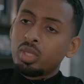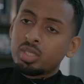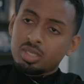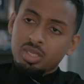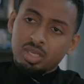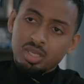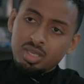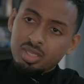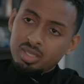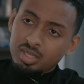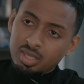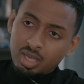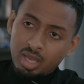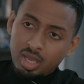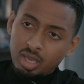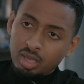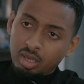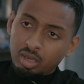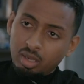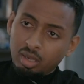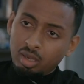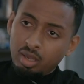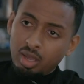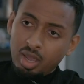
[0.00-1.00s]
it's going to
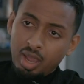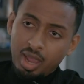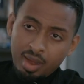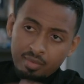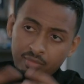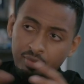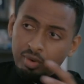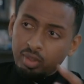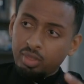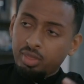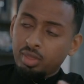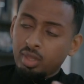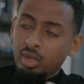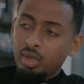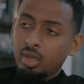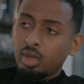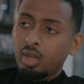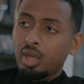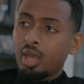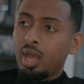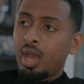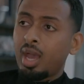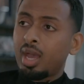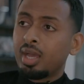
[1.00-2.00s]
take everything.
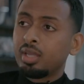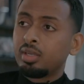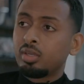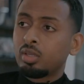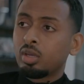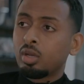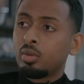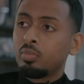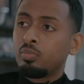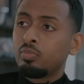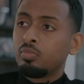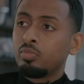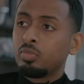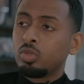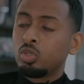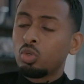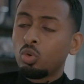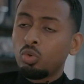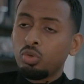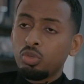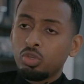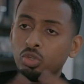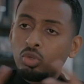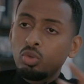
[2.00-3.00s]
And
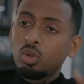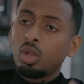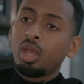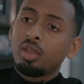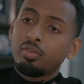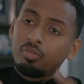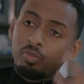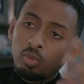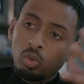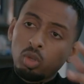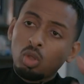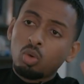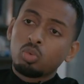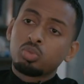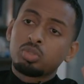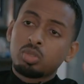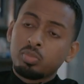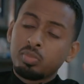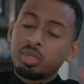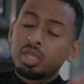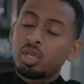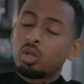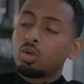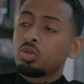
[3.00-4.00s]
your new life will
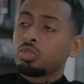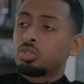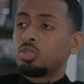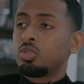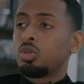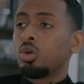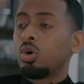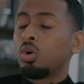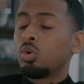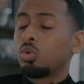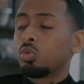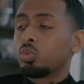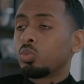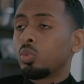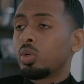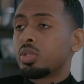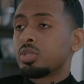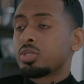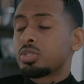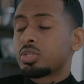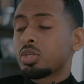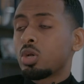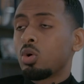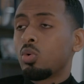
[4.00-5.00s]
ultimately cost you your old
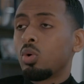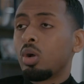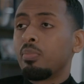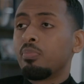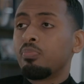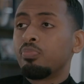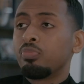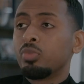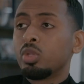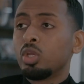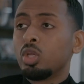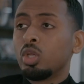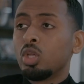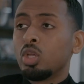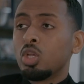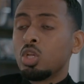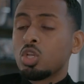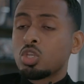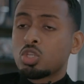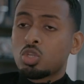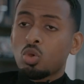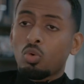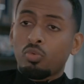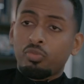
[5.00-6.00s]
one.
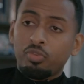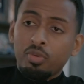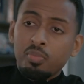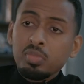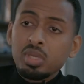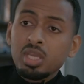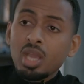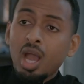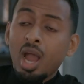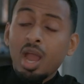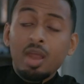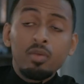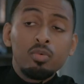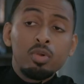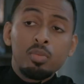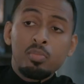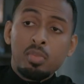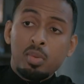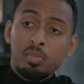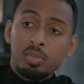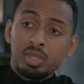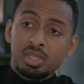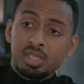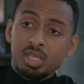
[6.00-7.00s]
So for me, I
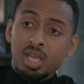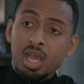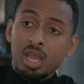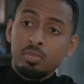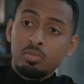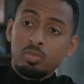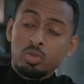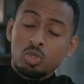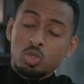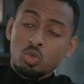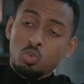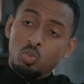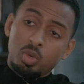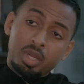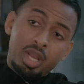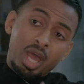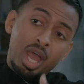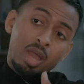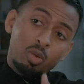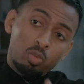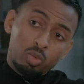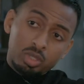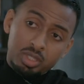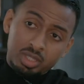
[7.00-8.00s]
remember times when
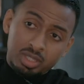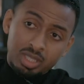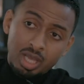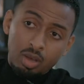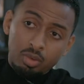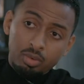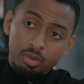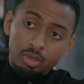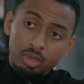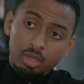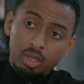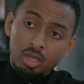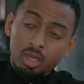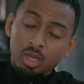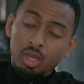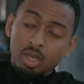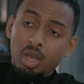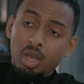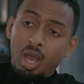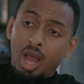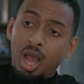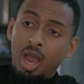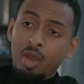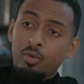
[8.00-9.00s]
I was down.
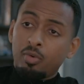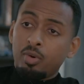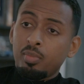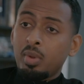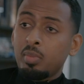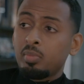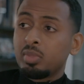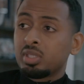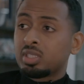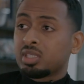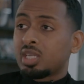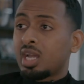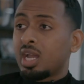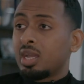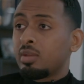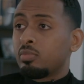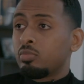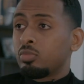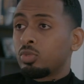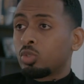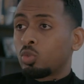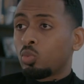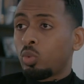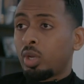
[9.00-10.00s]
I remember
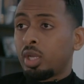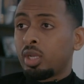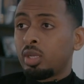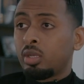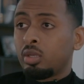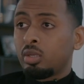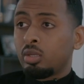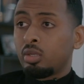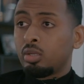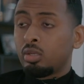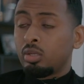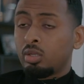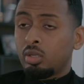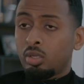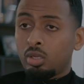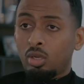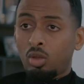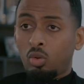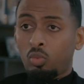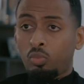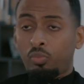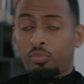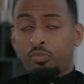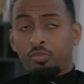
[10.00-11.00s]
times when, you
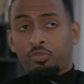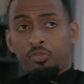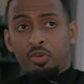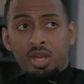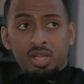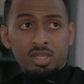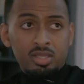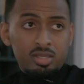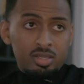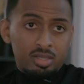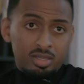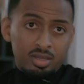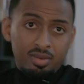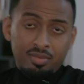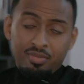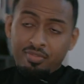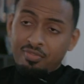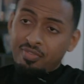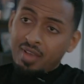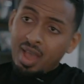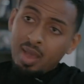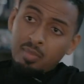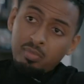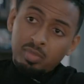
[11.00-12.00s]
know, friends and
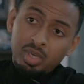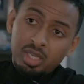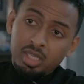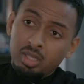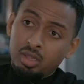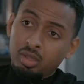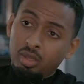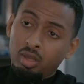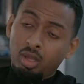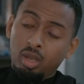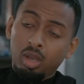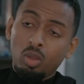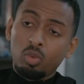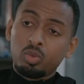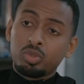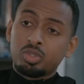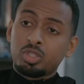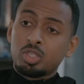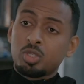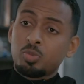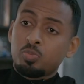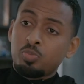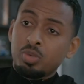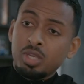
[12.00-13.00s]
family and the
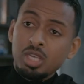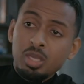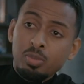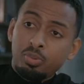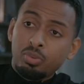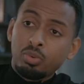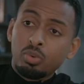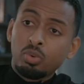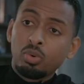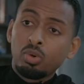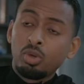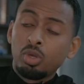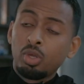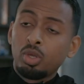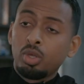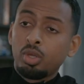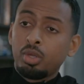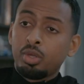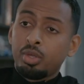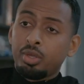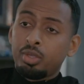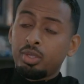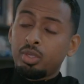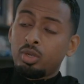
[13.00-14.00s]
closest people,
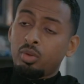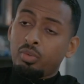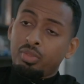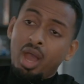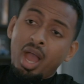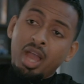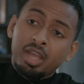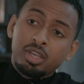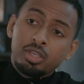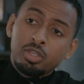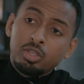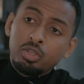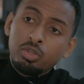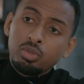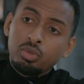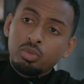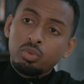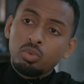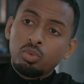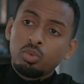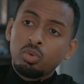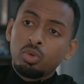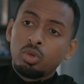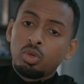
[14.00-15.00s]
you know, that I
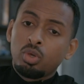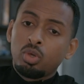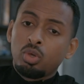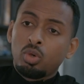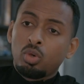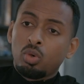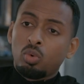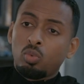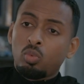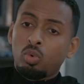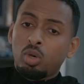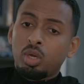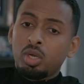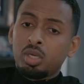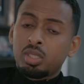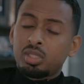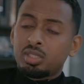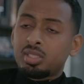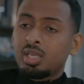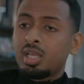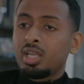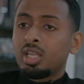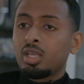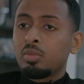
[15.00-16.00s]
knew were
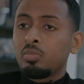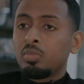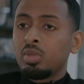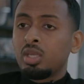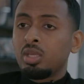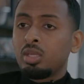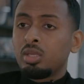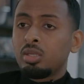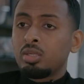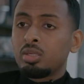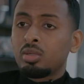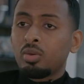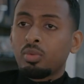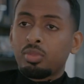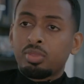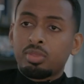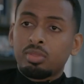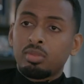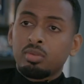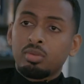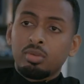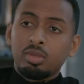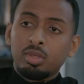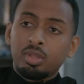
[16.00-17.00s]
telling me, you know,
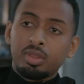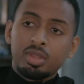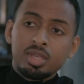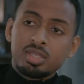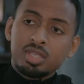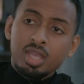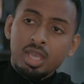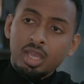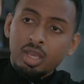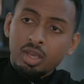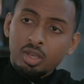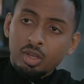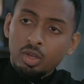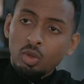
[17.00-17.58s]
this ain't